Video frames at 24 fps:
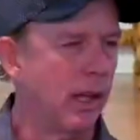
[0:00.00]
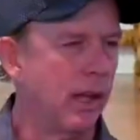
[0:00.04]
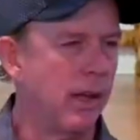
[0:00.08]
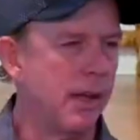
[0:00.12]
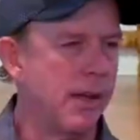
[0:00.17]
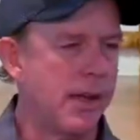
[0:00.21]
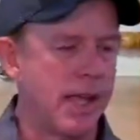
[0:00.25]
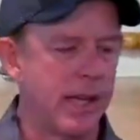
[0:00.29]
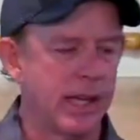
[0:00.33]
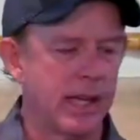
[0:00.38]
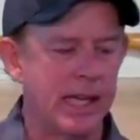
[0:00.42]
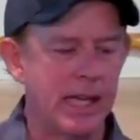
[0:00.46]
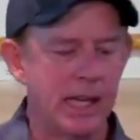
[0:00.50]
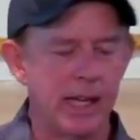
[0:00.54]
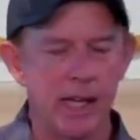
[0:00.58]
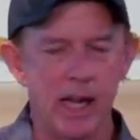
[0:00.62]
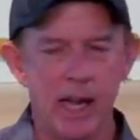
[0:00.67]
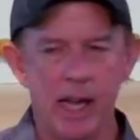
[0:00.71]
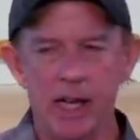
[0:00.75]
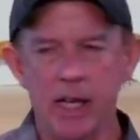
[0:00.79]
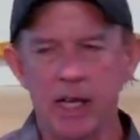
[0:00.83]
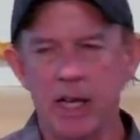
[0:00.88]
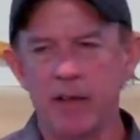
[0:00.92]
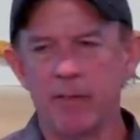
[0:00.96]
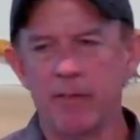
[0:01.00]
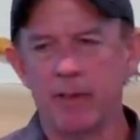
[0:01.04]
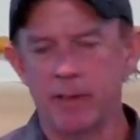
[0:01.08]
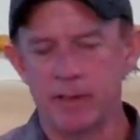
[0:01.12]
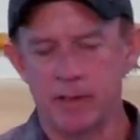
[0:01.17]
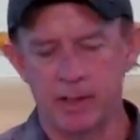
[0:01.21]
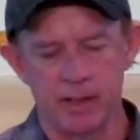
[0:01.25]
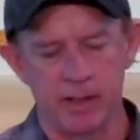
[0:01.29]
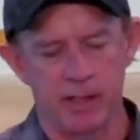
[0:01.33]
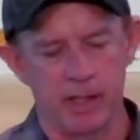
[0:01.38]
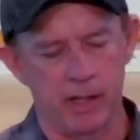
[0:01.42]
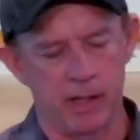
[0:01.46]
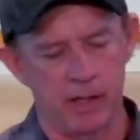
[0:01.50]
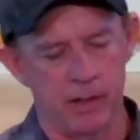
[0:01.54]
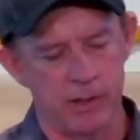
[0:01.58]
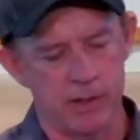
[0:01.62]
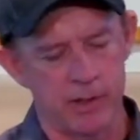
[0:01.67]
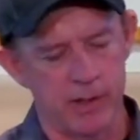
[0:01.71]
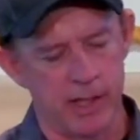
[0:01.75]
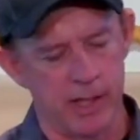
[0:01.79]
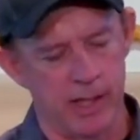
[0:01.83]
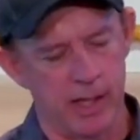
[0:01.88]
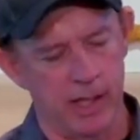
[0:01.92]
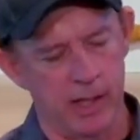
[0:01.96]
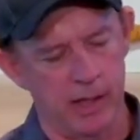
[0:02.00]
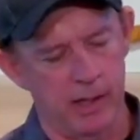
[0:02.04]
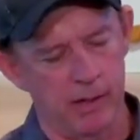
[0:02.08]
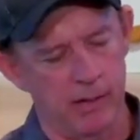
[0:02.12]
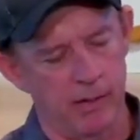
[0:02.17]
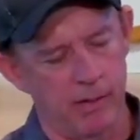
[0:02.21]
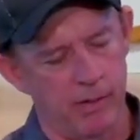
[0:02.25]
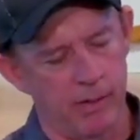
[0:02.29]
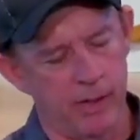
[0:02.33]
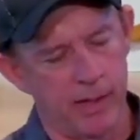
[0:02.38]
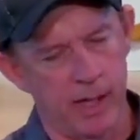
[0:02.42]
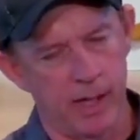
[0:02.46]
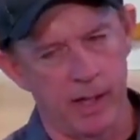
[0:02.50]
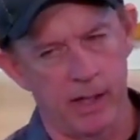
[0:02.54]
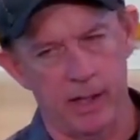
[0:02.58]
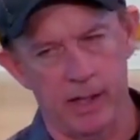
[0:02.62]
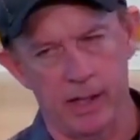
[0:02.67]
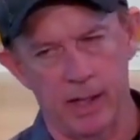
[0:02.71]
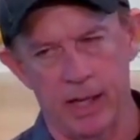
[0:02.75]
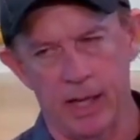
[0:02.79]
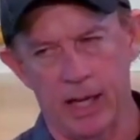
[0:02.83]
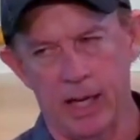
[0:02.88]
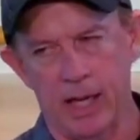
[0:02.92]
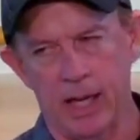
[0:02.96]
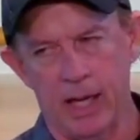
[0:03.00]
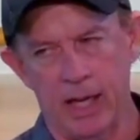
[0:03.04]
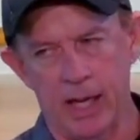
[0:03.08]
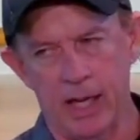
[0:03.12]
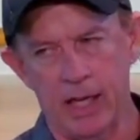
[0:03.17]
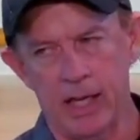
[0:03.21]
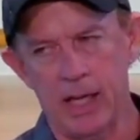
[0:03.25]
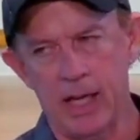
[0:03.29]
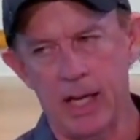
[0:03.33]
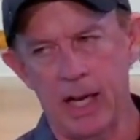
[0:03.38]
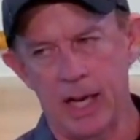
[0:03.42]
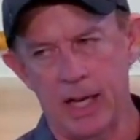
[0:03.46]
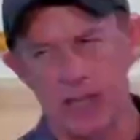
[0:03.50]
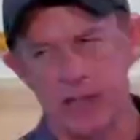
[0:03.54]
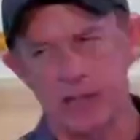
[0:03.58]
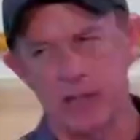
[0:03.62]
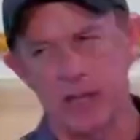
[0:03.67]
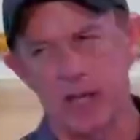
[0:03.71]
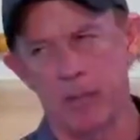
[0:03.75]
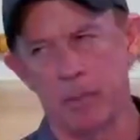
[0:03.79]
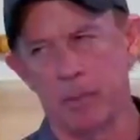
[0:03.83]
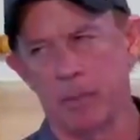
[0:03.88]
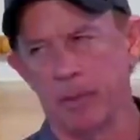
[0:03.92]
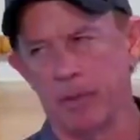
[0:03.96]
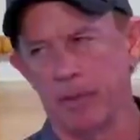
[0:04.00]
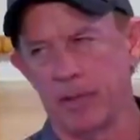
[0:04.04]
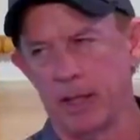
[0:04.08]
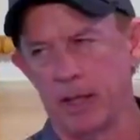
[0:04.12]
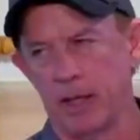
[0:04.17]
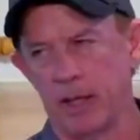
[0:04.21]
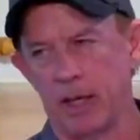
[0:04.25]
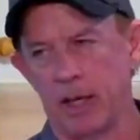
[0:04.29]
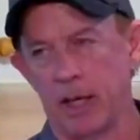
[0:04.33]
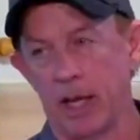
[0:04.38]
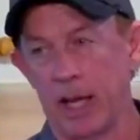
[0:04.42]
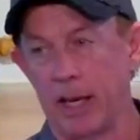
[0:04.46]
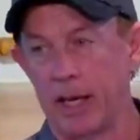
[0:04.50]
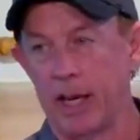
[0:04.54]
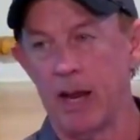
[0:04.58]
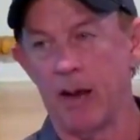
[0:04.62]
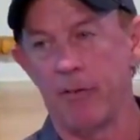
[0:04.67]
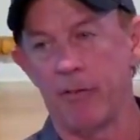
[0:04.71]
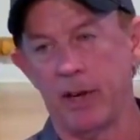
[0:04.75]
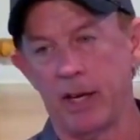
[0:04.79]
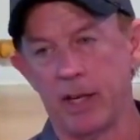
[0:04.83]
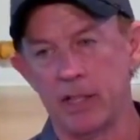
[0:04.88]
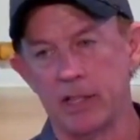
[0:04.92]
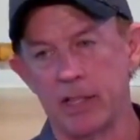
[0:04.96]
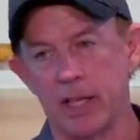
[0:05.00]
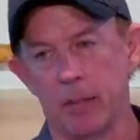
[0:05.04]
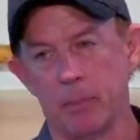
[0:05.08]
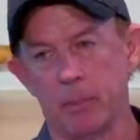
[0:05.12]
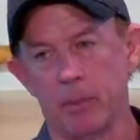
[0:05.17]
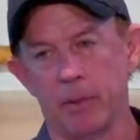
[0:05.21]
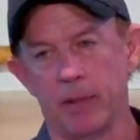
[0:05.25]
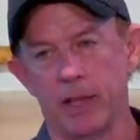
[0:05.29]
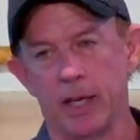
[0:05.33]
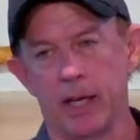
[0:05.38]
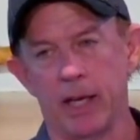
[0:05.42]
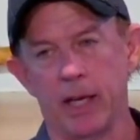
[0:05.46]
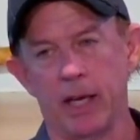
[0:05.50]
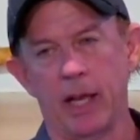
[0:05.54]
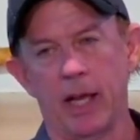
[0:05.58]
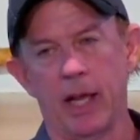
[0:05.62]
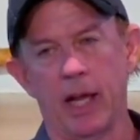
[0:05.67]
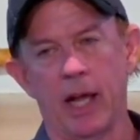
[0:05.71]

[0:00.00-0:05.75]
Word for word: Can any of us in here say that any example and every example that I